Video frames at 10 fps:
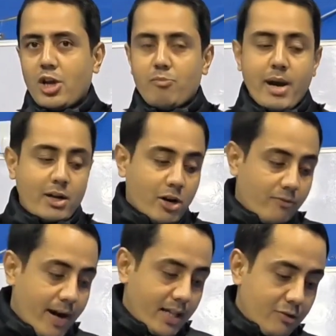You might not
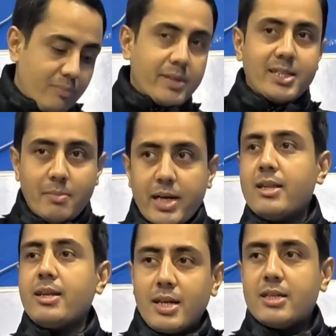find the word measurement
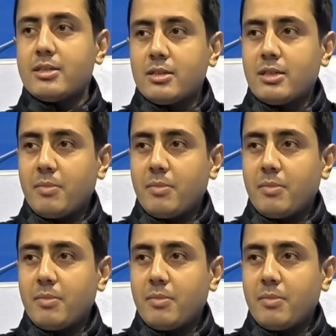in the text.